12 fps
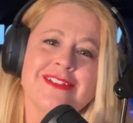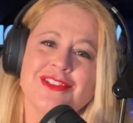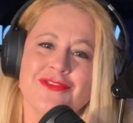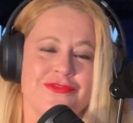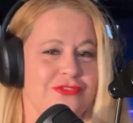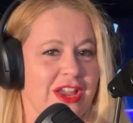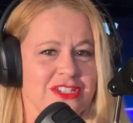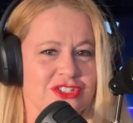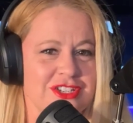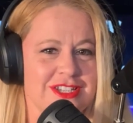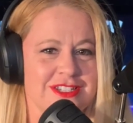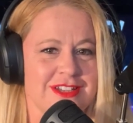to the
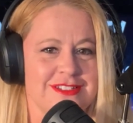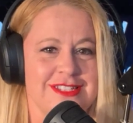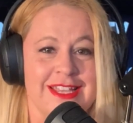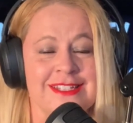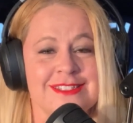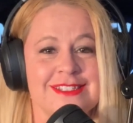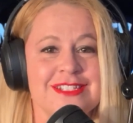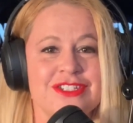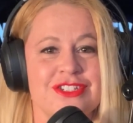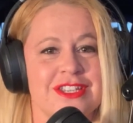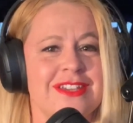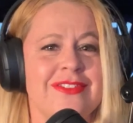Fresh Dish on Dance
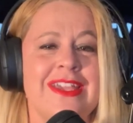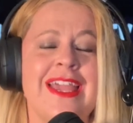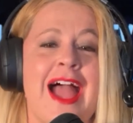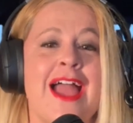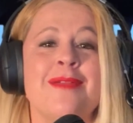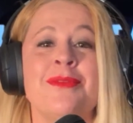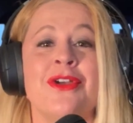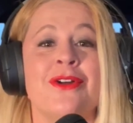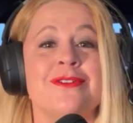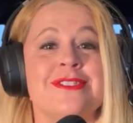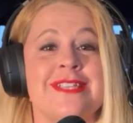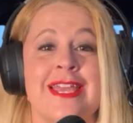Dish TV. I am your
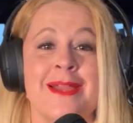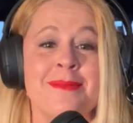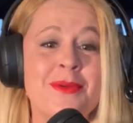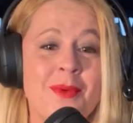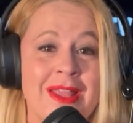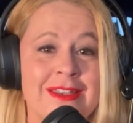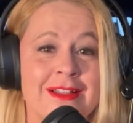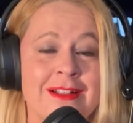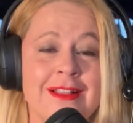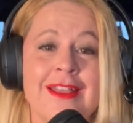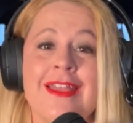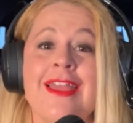host, Tammy
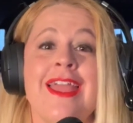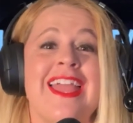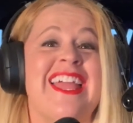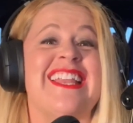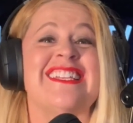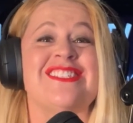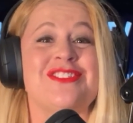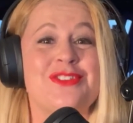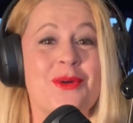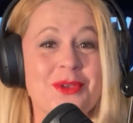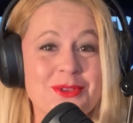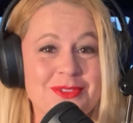Wendell. It is
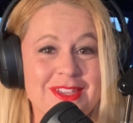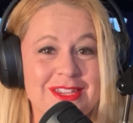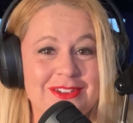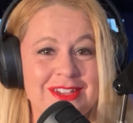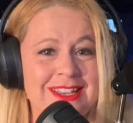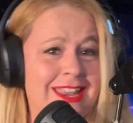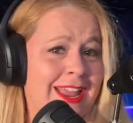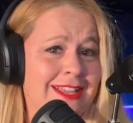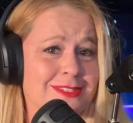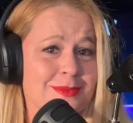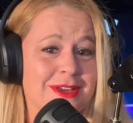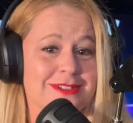So You Think You Can
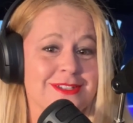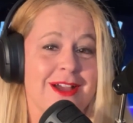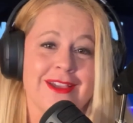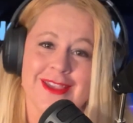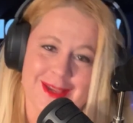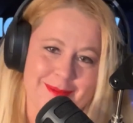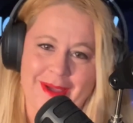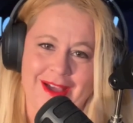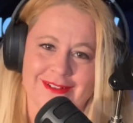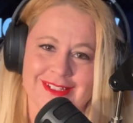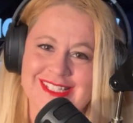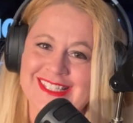Dance we are talking
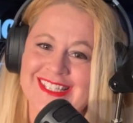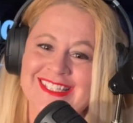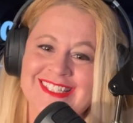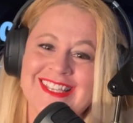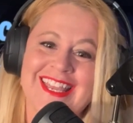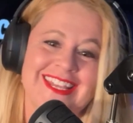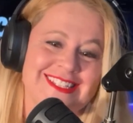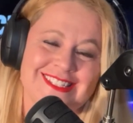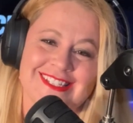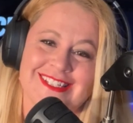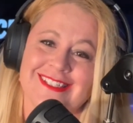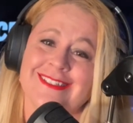about, Season
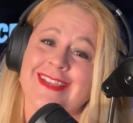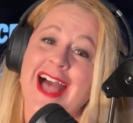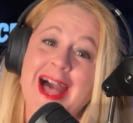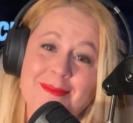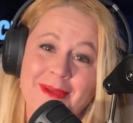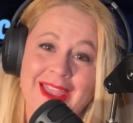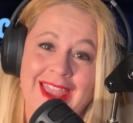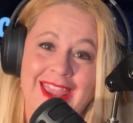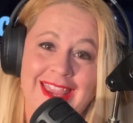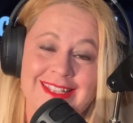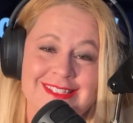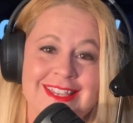18, Top
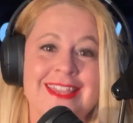8.